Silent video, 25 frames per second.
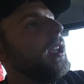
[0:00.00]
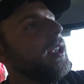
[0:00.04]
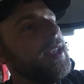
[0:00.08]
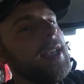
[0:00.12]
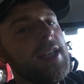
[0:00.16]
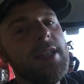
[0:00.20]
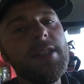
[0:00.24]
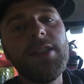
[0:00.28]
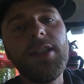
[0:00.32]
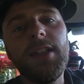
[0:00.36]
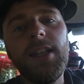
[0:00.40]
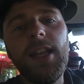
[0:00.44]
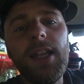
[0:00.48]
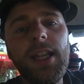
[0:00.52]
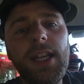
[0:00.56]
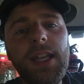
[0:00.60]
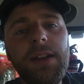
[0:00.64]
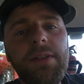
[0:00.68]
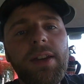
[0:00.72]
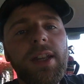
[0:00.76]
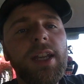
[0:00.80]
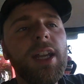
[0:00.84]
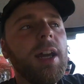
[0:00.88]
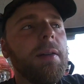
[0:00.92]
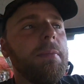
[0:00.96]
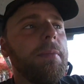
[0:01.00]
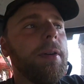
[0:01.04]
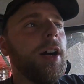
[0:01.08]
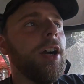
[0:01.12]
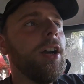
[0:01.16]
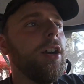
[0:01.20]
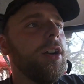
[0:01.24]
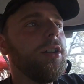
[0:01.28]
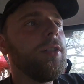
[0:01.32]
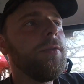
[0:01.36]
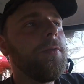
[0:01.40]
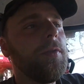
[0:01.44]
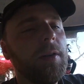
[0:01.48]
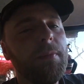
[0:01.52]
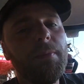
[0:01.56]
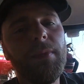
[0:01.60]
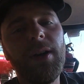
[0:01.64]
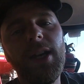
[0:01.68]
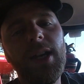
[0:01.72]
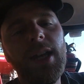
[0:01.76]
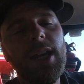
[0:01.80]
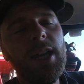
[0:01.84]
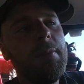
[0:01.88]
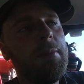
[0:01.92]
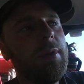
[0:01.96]
Yesterday evening I borrowed from
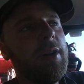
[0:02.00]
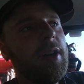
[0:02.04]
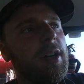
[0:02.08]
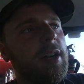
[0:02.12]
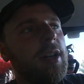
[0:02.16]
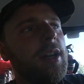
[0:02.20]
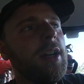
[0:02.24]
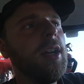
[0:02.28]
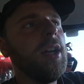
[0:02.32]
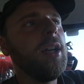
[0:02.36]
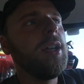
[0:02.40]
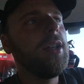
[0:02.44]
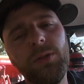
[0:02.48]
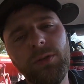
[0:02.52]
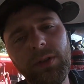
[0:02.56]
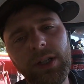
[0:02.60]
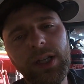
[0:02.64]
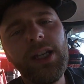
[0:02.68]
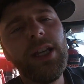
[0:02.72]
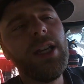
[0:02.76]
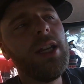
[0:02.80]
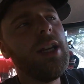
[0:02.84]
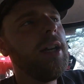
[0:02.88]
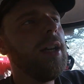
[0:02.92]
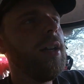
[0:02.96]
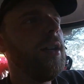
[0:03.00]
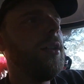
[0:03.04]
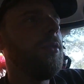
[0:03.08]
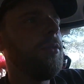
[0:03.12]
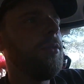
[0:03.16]
my neighbor Unia